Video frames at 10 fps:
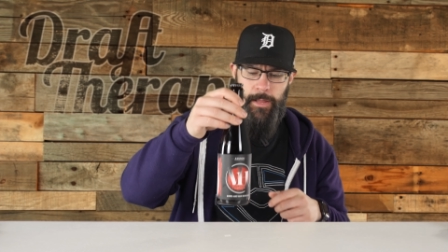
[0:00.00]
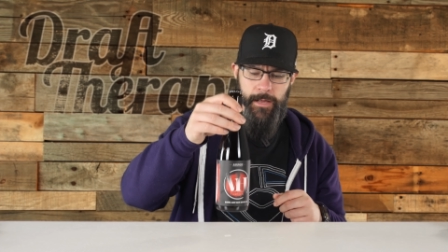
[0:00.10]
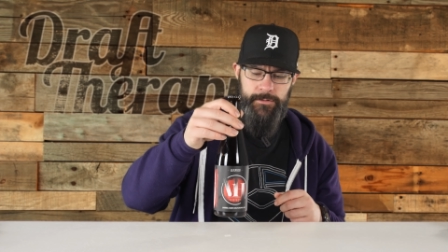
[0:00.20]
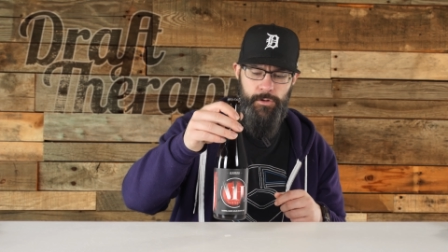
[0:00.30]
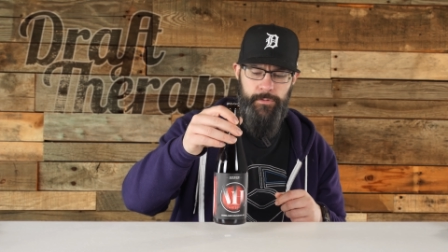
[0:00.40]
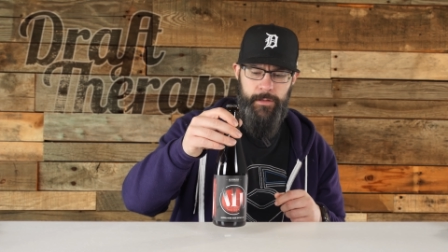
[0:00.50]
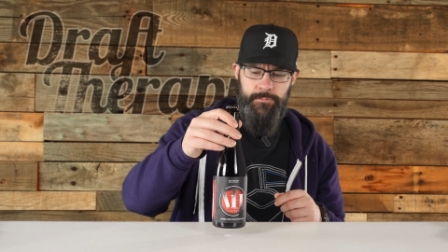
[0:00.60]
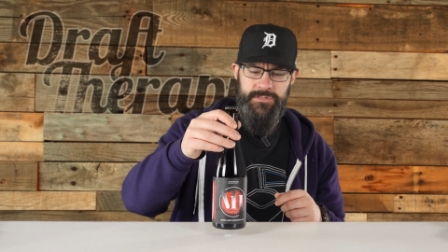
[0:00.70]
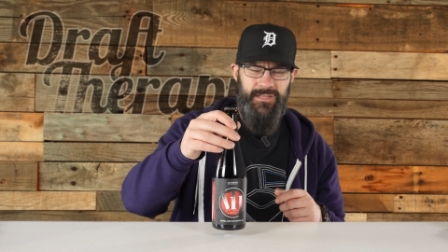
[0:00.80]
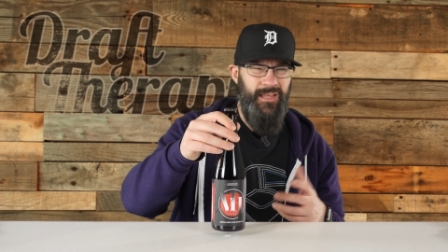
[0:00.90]
Black Note. That
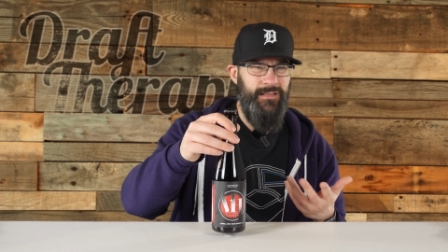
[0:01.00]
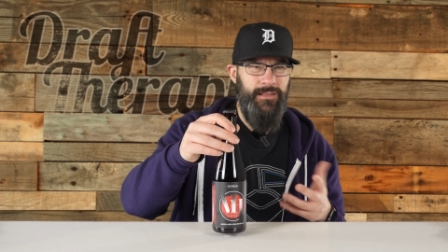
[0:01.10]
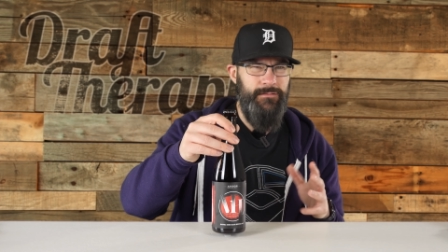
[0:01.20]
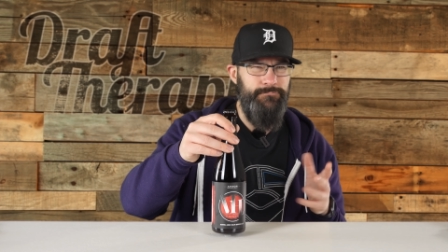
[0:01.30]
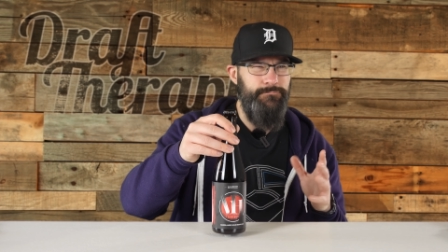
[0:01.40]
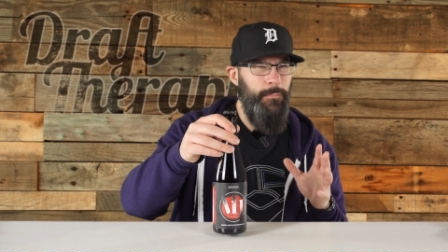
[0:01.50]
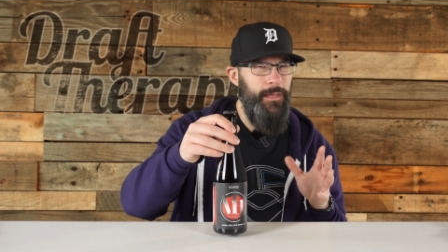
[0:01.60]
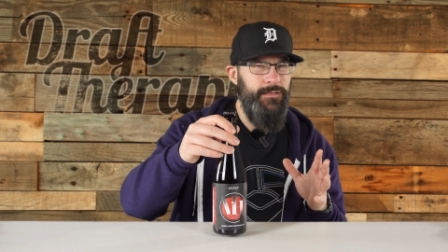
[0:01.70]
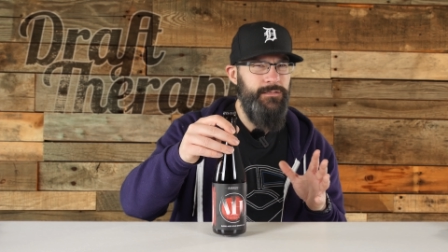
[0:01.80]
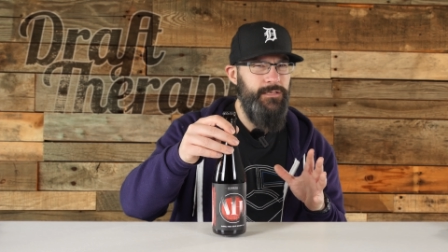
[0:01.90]
was like
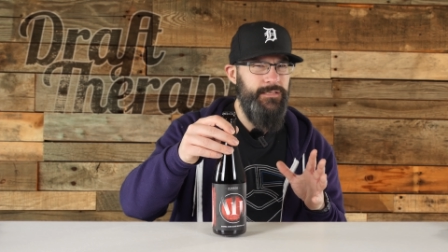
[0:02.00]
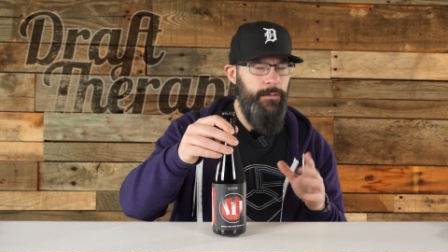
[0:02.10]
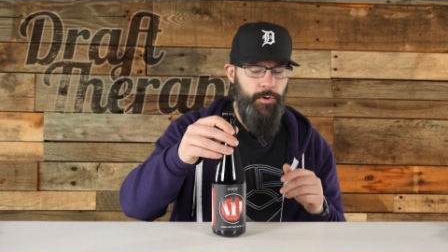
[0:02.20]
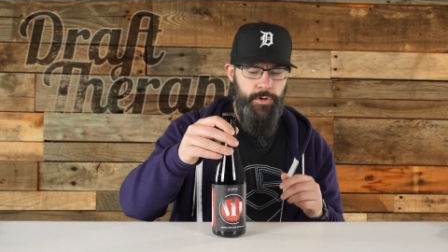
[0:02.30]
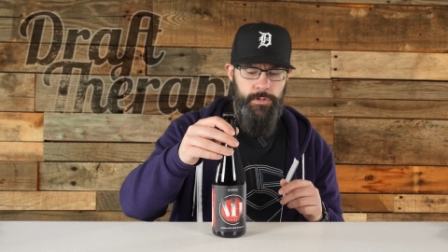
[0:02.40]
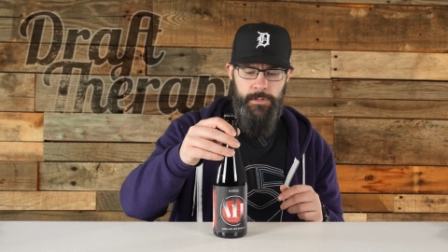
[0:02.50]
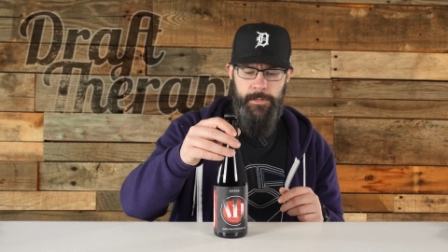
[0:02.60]
mid-December.